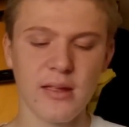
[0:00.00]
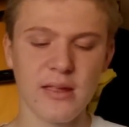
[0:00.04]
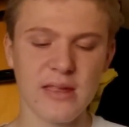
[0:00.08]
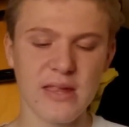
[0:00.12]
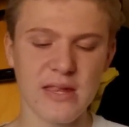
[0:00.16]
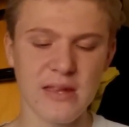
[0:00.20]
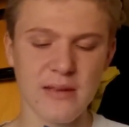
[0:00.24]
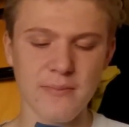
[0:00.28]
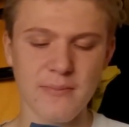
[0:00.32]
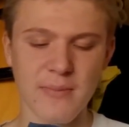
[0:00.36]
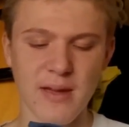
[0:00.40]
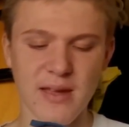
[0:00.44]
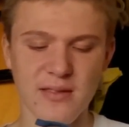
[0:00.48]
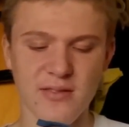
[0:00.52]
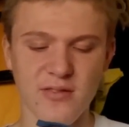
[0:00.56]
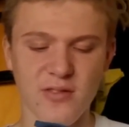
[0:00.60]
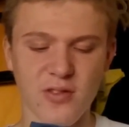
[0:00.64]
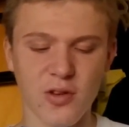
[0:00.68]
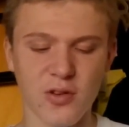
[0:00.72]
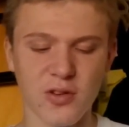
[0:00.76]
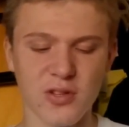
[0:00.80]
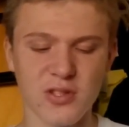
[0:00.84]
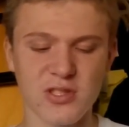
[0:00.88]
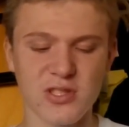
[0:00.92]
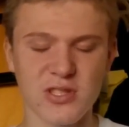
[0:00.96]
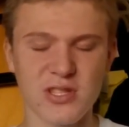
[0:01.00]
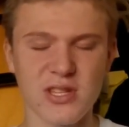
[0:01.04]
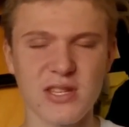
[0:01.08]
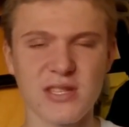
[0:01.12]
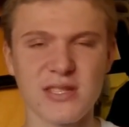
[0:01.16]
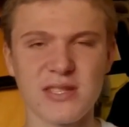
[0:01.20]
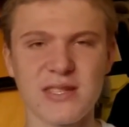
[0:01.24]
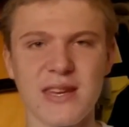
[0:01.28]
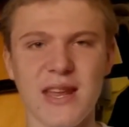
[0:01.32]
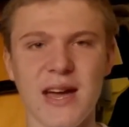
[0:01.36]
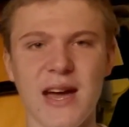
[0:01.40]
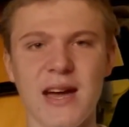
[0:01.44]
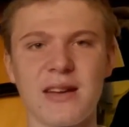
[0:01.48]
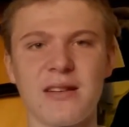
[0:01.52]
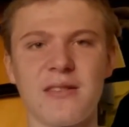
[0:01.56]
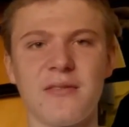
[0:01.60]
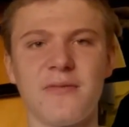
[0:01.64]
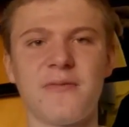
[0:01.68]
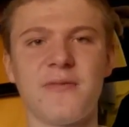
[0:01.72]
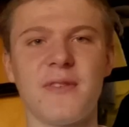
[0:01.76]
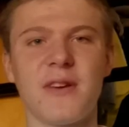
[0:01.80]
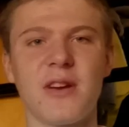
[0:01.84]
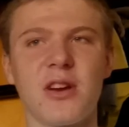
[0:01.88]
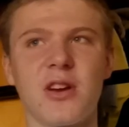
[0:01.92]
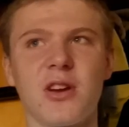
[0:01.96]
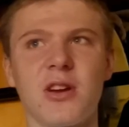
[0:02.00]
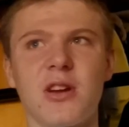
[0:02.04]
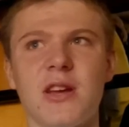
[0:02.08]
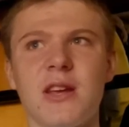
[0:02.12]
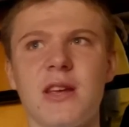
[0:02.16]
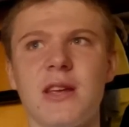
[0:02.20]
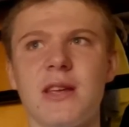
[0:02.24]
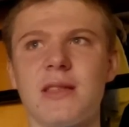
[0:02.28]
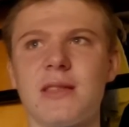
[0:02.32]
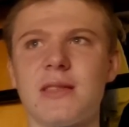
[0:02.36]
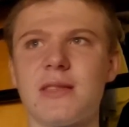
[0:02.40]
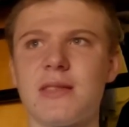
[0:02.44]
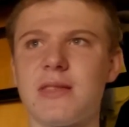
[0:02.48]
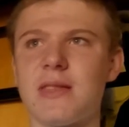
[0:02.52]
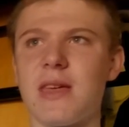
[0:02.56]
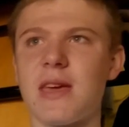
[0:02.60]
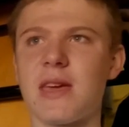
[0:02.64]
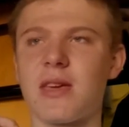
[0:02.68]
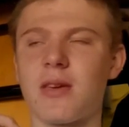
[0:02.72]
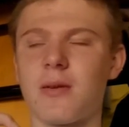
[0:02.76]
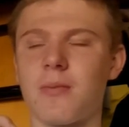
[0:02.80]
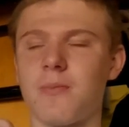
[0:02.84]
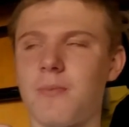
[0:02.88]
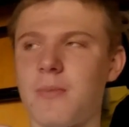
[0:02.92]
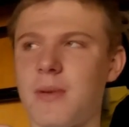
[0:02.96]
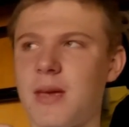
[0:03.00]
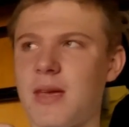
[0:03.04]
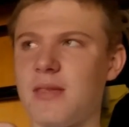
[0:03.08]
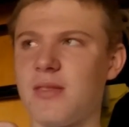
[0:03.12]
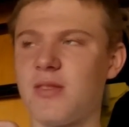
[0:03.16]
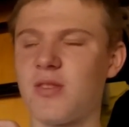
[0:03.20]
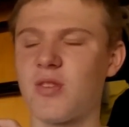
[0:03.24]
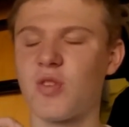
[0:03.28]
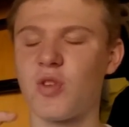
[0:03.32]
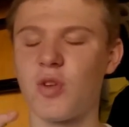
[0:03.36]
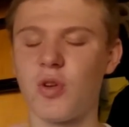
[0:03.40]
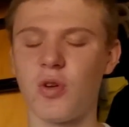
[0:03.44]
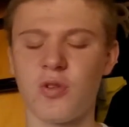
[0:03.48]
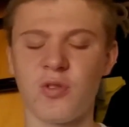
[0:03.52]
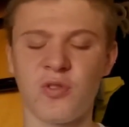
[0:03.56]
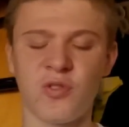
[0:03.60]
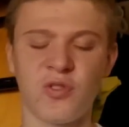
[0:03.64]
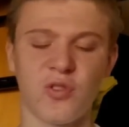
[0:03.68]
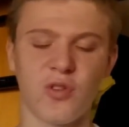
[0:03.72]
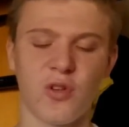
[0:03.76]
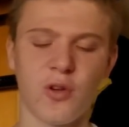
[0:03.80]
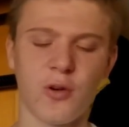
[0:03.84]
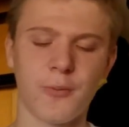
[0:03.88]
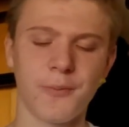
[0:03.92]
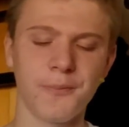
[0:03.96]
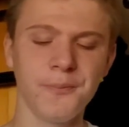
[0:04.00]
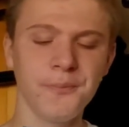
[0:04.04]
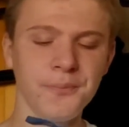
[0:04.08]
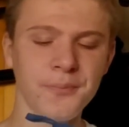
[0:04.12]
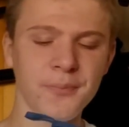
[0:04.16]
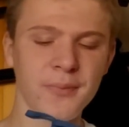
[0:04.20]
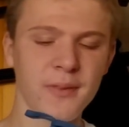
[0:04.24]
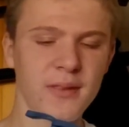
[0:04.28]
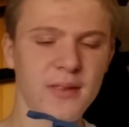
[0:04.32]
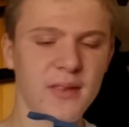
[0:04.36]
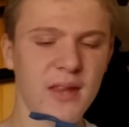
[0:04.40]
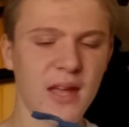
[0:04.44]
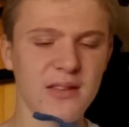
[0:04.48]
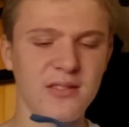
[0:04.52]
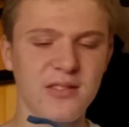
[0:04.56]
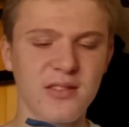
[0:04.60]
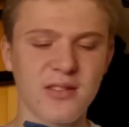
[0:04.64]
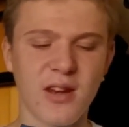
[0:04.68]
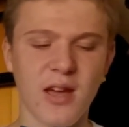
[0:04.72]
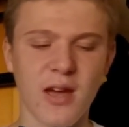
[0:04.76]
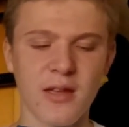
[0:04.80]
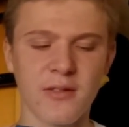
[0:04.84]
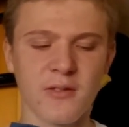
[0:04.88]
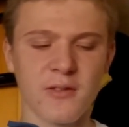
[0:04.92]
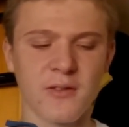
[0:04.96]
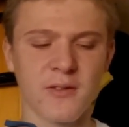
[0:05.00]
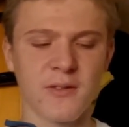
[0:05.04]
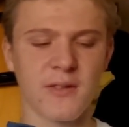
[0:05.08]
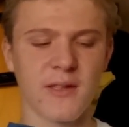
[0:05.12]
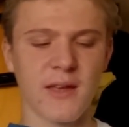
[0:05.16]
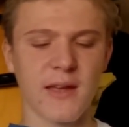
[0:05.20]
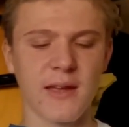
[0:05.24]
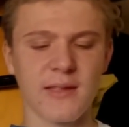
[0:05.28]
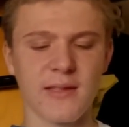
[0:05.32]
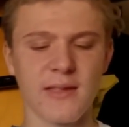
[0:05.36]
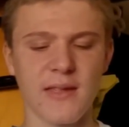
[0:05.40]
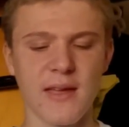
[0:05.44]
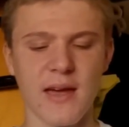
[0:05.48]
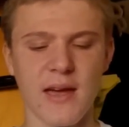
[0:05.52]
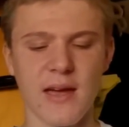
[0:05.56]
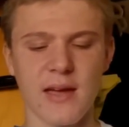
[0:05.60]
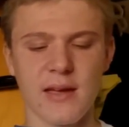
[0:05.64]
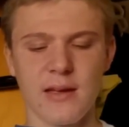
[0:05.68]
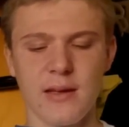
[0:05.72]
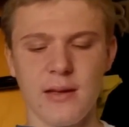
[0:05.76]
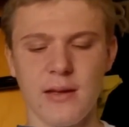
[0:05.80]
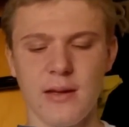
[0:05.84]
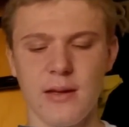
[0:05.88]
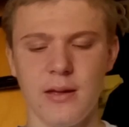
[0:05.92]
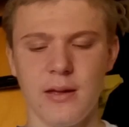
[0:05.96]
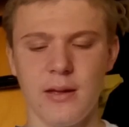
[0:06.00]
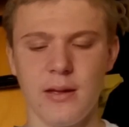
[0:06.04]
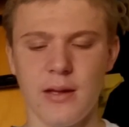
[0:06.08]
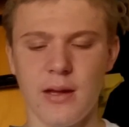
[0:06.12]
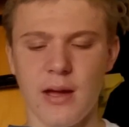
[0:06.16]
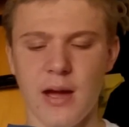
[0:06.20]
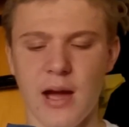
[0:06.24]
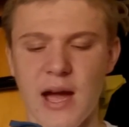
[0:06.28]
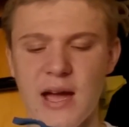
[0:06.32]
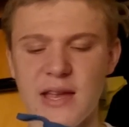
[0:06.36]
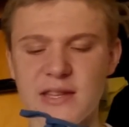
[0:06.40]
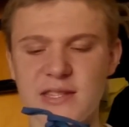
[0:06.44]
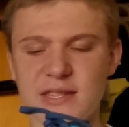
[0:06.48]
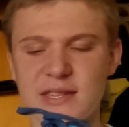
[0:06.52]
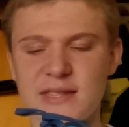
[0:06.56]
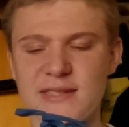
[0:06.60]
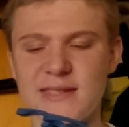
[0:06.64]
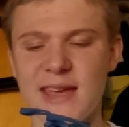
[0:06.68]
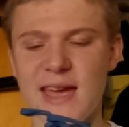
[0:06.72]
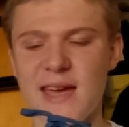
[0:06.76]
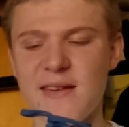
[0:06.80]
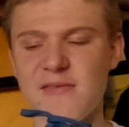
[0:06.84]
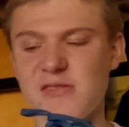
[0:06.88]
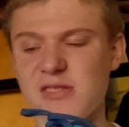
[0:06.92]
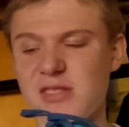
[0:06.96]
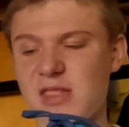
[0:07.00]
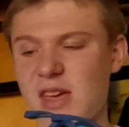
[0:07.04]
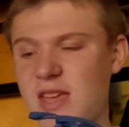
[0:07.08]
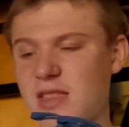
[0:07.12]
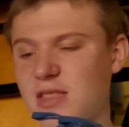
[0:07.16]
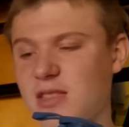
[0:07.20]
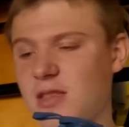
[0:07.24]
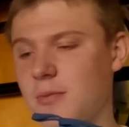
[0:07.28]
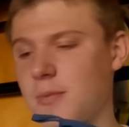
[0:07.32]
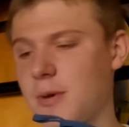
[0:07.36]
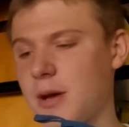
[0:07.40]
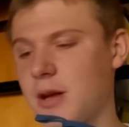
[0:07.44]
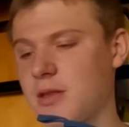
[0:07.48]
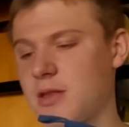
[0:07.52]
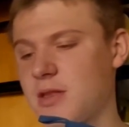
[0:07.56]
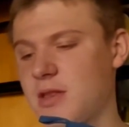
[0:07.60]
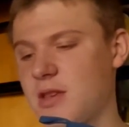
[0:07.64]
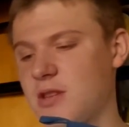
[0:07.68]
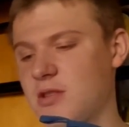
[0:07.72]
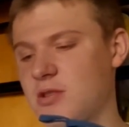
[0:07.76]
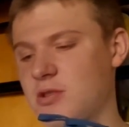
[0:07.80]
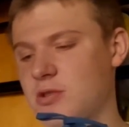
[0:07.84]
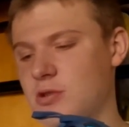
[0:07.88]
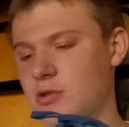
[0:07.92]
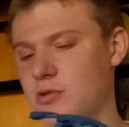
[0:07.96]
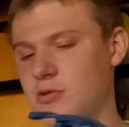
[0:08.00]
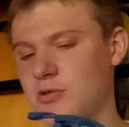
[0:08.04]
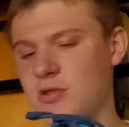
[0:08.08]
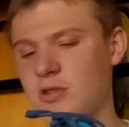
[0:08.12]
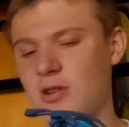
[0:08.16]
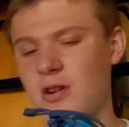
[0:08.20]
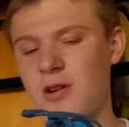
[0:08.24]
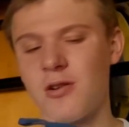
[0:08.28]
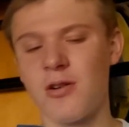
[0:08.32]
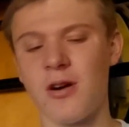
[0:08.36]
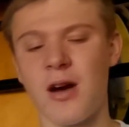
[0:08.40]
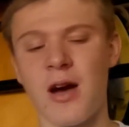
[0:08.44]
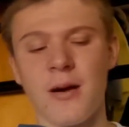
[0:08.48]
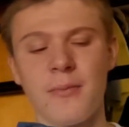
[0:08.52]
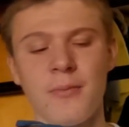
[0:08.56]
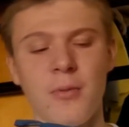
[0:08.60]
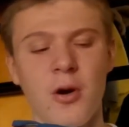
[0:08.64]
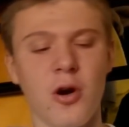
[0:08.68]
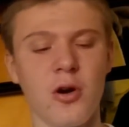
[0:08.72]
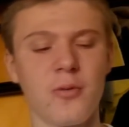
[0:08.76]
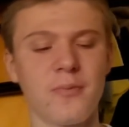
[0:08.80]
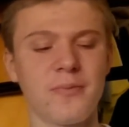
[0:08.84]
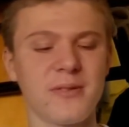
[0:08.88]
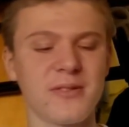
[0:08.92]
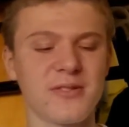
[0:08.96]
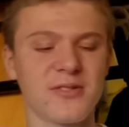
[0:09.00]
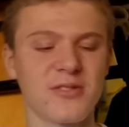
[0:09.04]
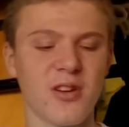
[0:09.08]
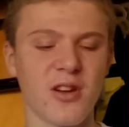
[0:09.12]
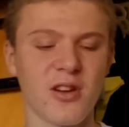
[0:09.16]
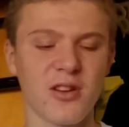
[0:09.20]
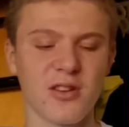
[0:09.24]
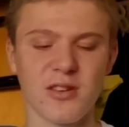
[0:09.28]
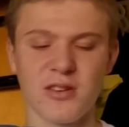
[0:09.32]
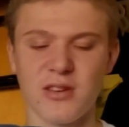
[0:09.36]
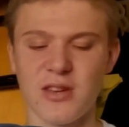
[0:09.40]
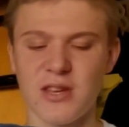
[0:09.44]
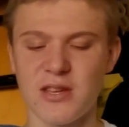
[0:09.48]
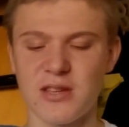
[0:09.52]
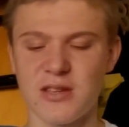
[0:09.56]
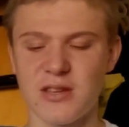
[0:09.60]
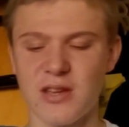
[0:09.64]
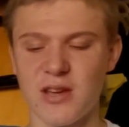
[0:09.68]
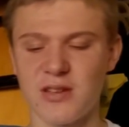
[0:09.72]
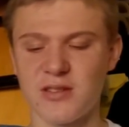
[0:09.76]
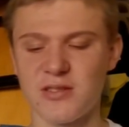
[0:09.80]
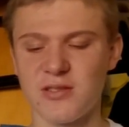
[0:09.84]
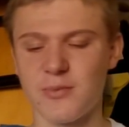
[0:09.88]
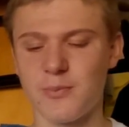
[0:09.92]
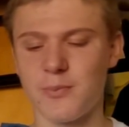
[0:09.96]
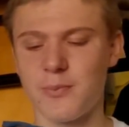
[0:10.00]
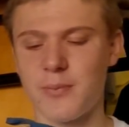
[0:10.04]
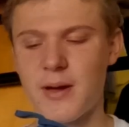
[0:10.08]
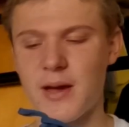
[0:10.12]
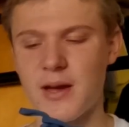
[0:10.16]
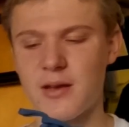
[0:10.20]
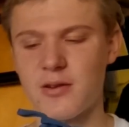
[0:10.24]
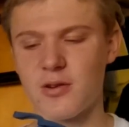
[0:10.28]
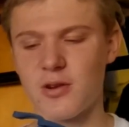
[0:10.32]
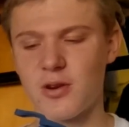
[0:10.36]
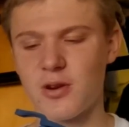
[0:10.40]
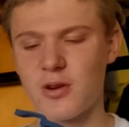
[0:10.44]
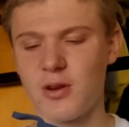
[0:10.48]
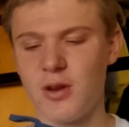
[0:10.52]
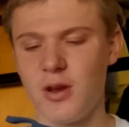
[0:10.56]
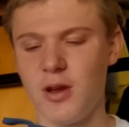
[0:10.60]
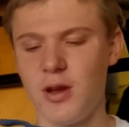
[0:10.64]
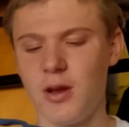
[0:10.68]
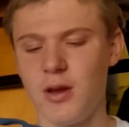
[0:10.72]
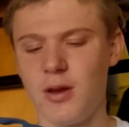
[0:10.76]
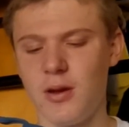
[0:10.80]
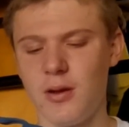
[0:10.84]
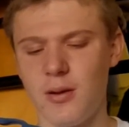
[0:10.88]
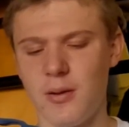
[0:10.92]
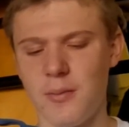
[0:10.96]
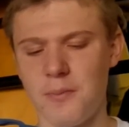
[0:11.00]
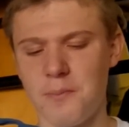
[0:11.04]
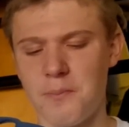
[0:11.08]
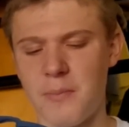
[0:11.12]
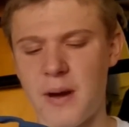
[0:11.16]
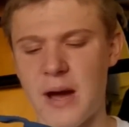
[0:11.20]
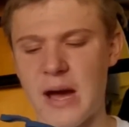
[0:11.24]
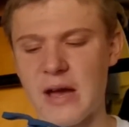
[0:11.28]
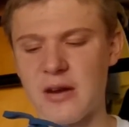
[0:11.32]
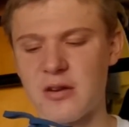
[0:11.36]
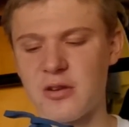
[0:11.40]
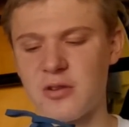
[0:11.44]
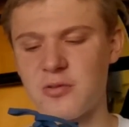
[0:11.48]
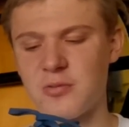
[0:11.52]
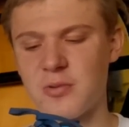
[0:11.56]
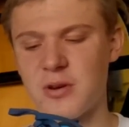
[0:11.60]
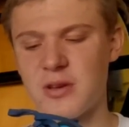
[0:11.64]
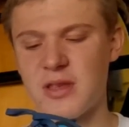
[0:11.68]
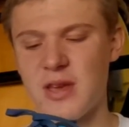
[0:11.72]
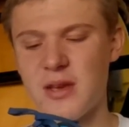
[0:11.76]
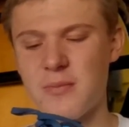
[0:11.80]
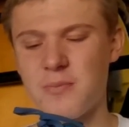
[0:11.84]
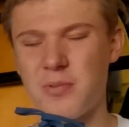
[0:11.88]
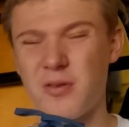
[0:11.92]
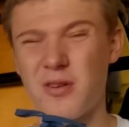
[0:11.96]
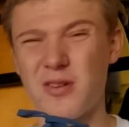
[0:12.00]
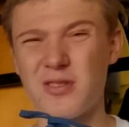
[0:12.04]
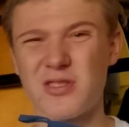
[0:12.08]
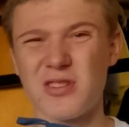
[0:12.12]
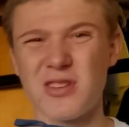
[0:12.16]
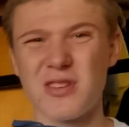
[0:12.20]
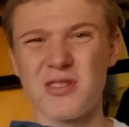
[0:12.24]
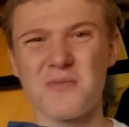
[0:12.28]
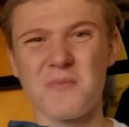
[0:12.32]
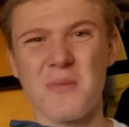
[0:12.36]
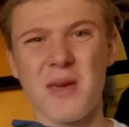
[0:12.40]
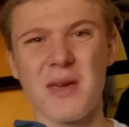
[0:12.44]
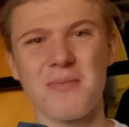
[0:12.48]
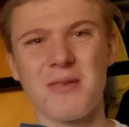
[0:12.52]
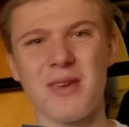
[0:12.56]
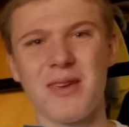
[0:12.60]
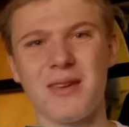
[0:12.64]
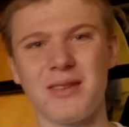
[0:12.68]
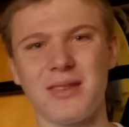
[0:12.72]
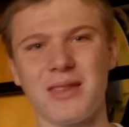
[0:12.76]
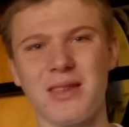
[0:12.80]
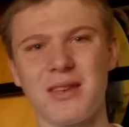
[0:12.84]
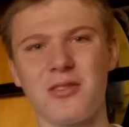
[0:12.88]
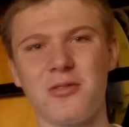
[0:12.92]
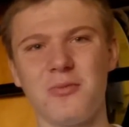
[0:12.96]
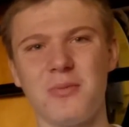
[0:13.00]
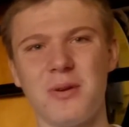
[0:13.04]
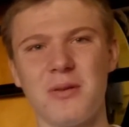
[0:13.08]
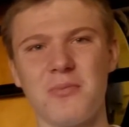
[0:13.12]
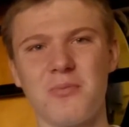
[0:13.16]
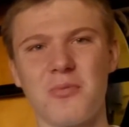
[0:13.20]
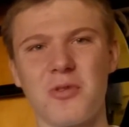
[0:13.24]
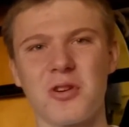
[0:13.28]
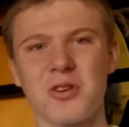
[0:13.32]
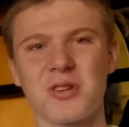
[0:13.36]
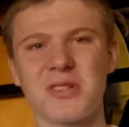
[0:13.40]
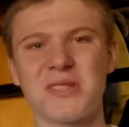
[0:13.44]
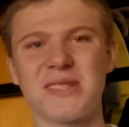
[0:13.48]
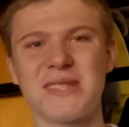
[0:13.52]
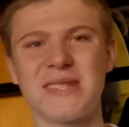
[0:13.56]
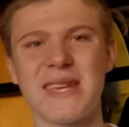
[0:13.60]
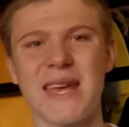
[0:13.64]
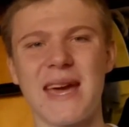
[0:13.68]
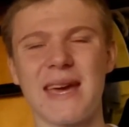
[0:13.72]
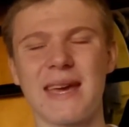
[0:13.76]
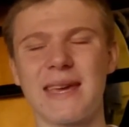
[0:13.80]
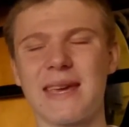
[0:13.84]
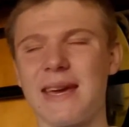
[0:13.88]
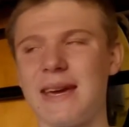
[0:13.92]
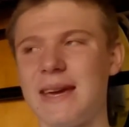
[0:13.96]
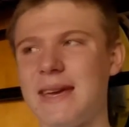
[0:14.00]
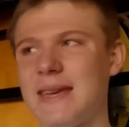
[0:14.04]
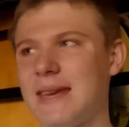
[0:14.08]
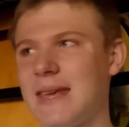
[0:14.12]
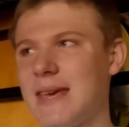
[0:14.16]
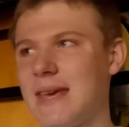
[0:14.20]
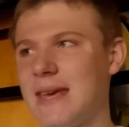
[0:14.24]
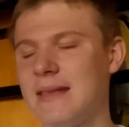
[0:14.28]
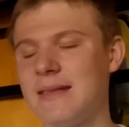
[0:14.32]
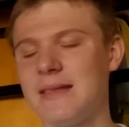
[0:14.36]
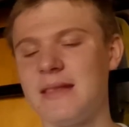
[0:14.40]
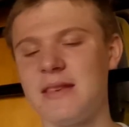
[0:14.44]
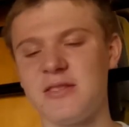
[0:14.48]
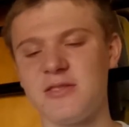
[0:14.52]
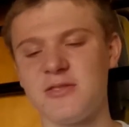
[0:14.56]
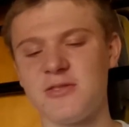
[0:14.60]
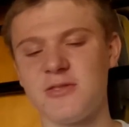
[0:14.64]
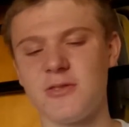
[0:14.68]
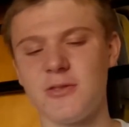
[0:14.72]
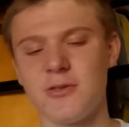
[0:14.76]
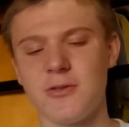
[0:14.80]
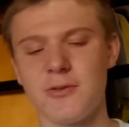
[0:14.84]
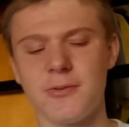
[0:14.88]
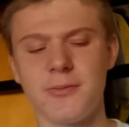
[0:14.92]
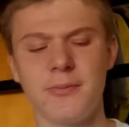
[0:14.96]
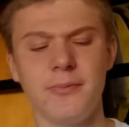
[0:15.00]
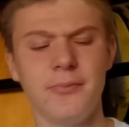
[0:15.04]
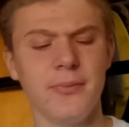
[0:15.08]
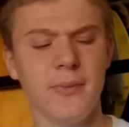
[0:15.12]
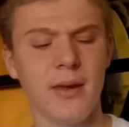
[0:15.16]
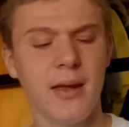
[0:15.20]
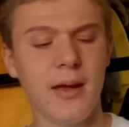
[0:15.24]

the midsole, it's just not a very thick midsole, so that's another thing that I just haven't liked about this shoe. So I'm hoping Saucony does a better model where they put just maybe a little bit more stack height in this shoe.